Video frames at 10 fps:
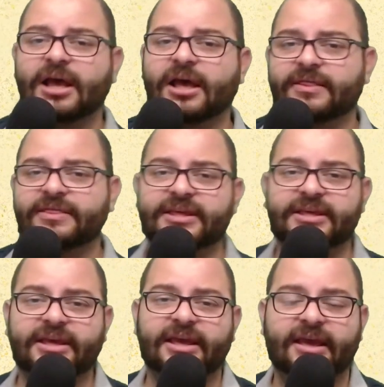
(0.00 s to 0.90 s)

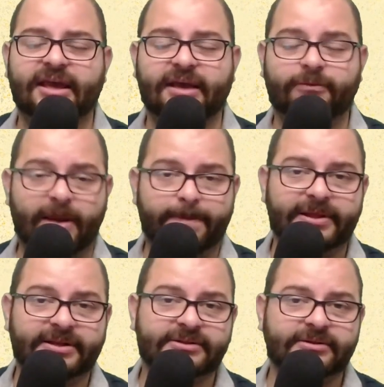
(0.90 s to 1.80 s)
The
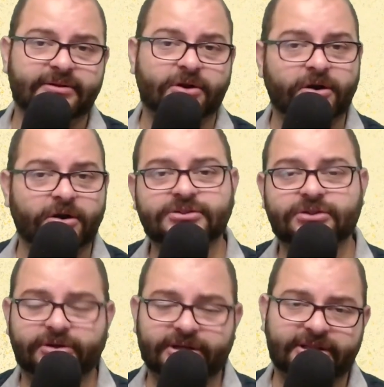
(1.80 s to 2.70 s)
weapon cards
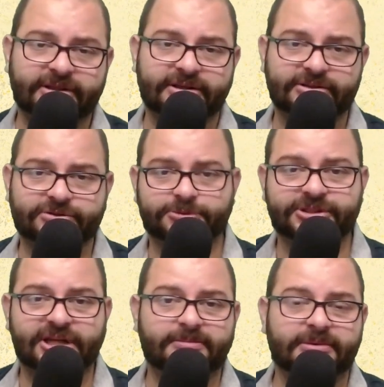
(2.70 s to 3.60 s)
are in the description
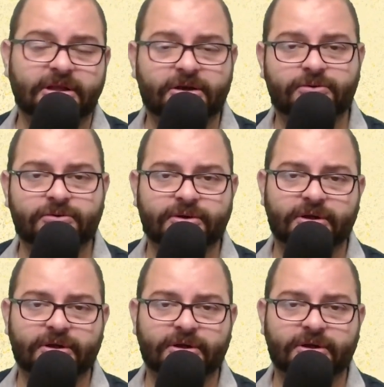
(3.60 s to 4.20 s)
down below.